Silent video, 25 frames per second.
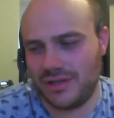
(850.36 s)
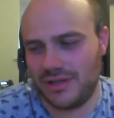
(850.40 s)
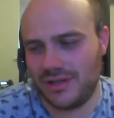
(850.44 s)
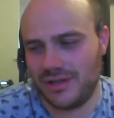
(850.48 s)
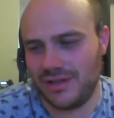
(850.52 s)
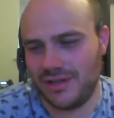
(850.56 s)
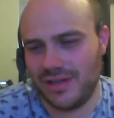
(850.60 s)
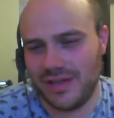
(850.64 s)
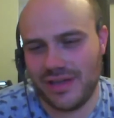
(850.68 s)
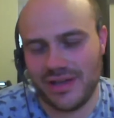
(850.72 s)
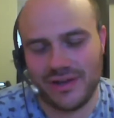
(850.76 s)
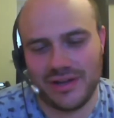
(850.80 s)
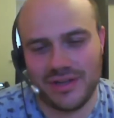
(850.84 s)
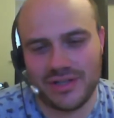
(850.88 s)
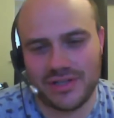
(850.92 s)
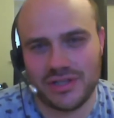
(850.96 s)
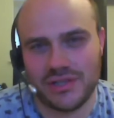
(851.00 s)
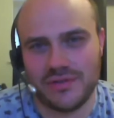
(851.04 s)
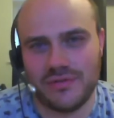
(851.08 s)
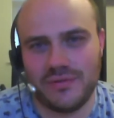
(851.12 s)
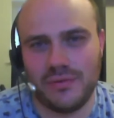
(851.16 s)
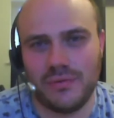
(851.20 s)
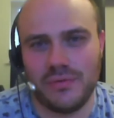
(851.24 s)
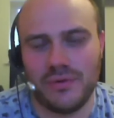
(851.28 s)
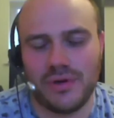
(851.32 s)
yeah, I just
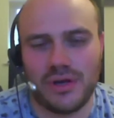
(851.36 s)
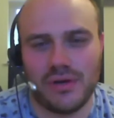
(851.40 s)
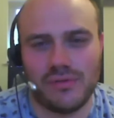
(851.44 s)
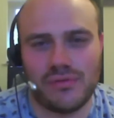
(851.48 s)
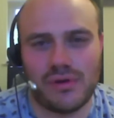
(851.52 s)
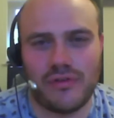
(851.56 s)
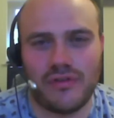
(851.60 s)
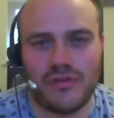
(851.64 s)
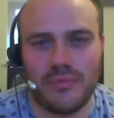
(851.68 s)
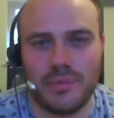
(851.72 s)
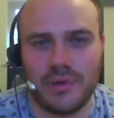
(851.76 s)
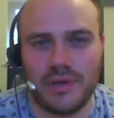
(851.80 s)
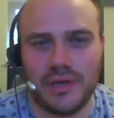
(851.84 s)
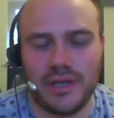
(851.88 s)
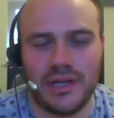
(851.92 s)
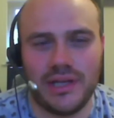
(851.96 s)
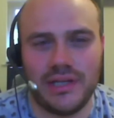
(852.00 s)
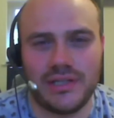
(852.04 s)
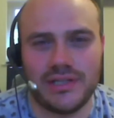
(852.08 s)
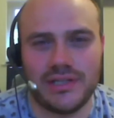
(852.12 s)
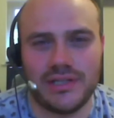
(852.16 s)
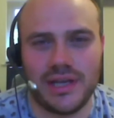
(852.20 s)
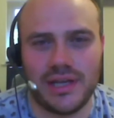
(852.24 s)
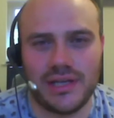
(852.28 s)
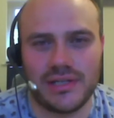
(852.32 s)
thought no Rafa
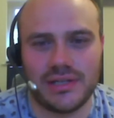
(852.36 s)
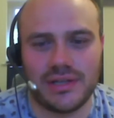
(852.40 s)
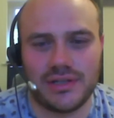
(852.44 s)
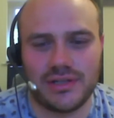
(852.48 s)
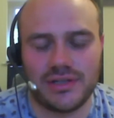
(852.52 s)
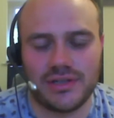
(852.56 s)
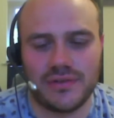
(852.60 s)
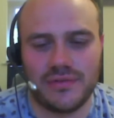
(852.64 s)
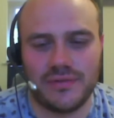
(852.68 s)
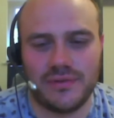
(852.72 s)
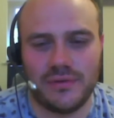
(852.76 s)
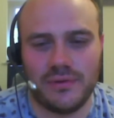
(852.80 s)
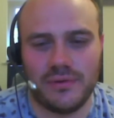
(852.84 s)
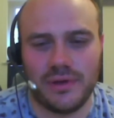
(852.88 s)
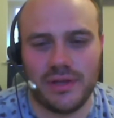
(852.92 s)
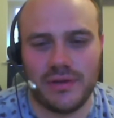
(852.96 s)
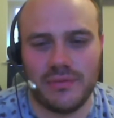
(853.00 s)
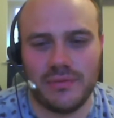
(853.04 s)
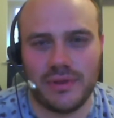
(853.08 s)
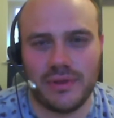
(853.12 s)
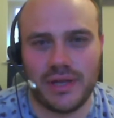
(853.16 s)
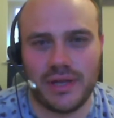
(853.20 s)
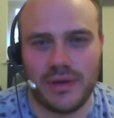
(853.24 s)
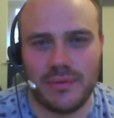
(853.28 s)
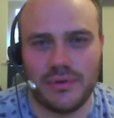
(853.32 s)
Benitez. I just thought
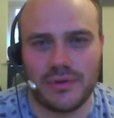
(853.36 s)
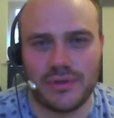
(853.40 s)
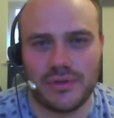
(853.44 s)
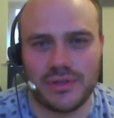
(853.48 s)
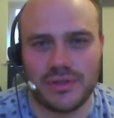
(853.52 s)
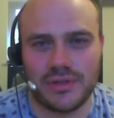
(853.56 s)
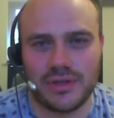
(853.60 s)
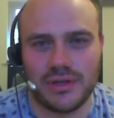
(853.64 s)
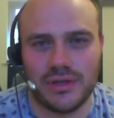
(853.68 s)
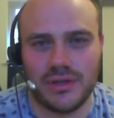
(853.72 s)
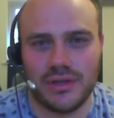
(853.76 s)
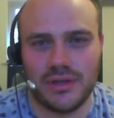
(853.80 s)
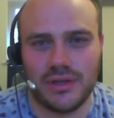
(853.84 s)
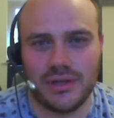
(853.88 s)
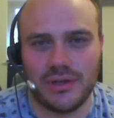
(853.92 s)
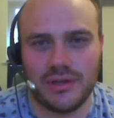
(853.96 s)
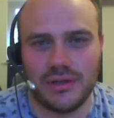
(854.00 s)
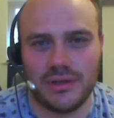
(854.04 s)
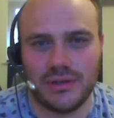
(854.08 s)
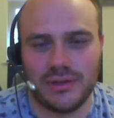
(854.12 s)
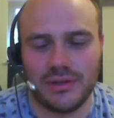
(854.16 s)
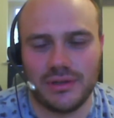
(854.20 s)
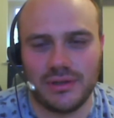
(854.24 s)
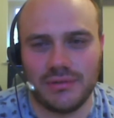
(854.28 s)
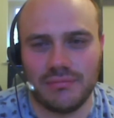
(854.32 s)
it, they were just going to
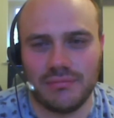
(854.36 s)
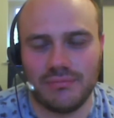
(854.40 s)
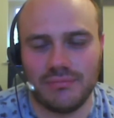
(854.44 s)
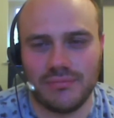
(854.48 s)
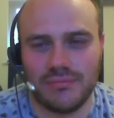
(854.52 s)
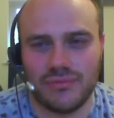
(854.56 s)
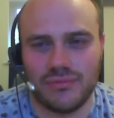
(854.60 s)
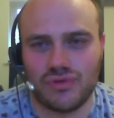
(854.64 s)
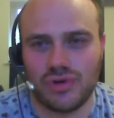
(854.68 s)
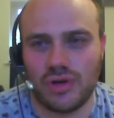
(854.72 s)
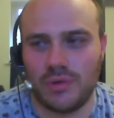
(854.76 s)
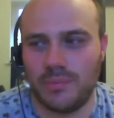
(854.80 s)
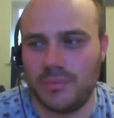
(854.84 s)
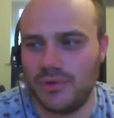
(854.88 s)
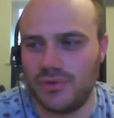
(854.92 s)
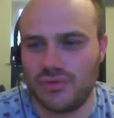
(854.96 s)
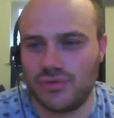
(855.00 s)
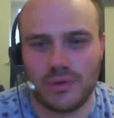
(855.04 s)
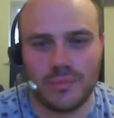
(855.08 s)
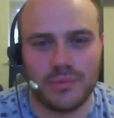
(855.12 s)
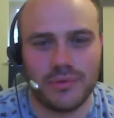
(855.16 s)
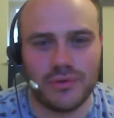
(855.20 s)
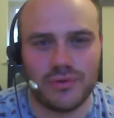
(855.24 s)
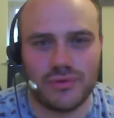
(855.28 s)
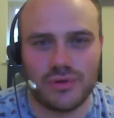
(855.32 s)
drop and
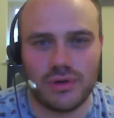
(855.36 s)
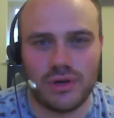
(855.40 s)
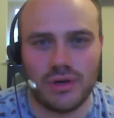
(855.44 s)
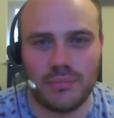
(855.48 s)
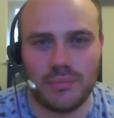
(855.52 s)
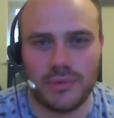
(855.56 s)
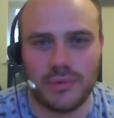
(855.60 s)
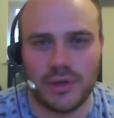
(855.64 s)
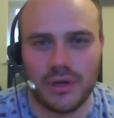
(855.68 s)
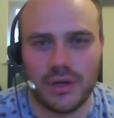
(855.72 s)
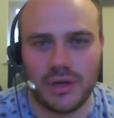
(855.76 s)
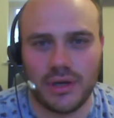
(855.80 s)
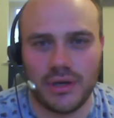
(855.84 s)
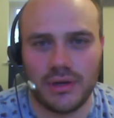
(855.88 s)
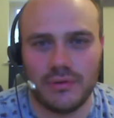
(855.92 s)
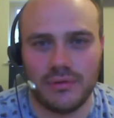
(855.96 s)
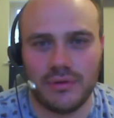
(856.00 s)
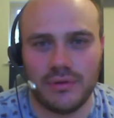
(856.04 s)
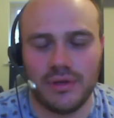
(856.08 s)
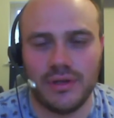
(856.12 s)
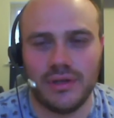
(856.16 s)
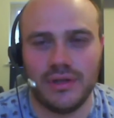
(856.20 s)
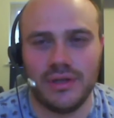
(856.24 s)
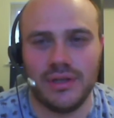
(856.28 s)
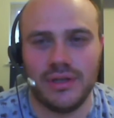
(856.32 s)
drop and drop, mm-hmm. you know,
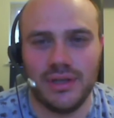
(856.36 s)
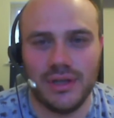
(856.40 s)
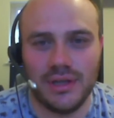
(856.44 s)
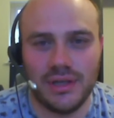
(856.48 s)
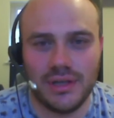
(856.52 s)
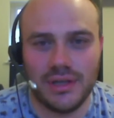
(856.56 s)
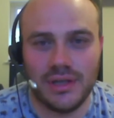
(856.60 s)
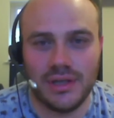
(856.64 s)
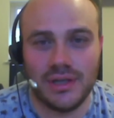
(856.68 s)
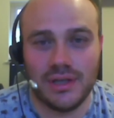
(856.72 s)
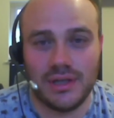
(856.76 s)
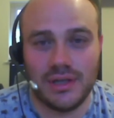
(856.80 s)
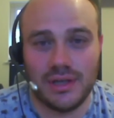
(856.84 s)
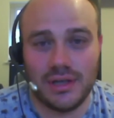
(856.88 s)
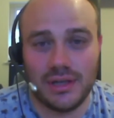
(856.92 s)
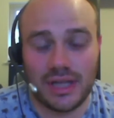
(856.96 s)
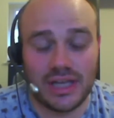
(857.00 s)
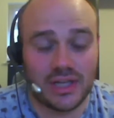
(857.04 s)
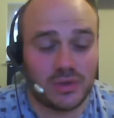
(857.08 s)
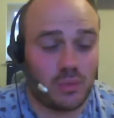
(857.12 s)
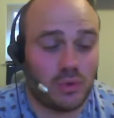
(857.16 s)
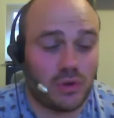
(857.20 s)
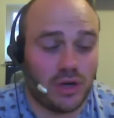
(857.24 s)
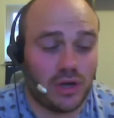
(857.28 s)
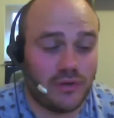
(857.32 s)
and
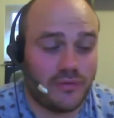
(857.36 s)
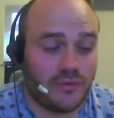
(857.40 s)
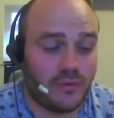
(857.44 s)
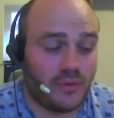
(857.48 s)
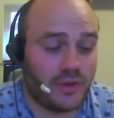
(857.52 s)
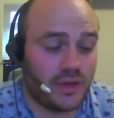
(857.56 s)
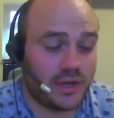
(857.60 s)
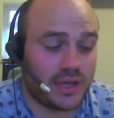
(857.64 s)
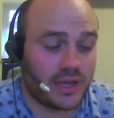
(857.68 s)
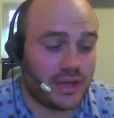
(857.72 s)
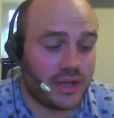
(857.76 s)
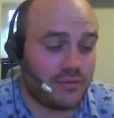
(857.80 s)
that's why I thought they'd get